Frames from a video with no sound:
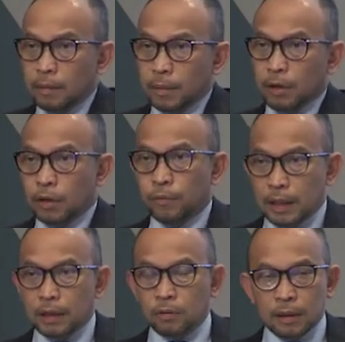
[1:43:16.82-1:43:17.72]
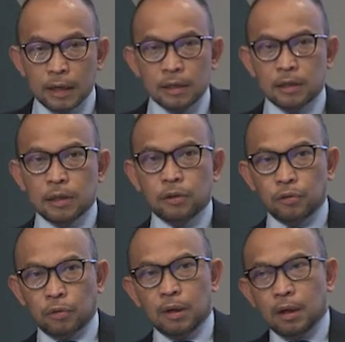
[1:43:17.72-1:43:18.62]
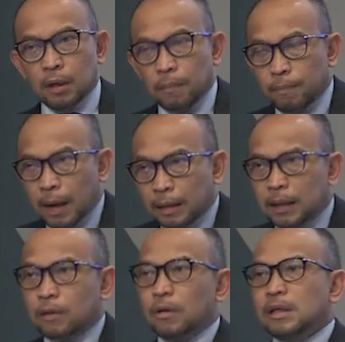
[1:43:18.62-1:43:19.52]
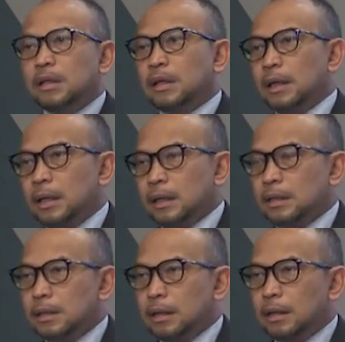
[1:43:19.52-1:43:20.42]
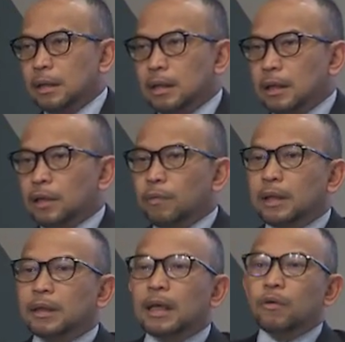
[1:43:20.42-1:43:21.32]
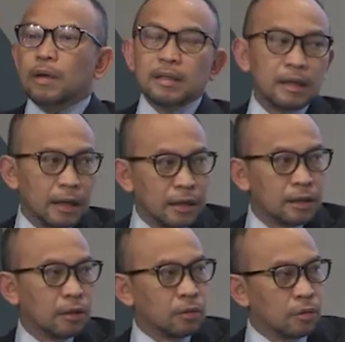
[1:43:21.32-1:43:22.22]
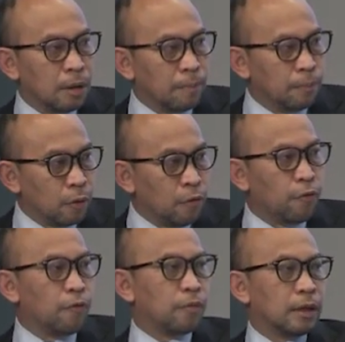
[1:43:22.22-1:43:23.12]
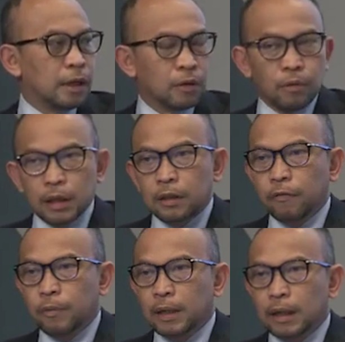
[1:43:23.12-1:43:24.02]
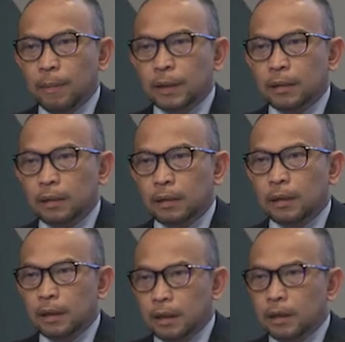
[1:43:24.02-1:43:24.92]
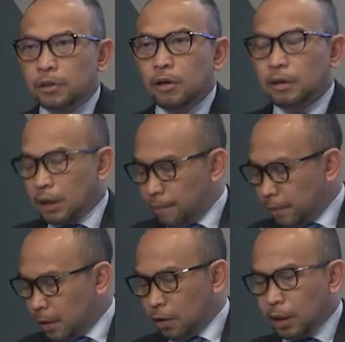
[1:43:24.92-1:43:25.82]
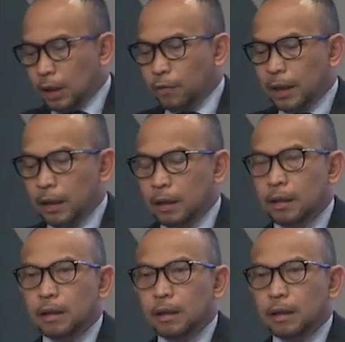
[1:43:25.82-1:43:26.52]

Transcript: because we need to address this issue. But the question is, it will take one generation to improve the quality of human capital. In the short term, the only way,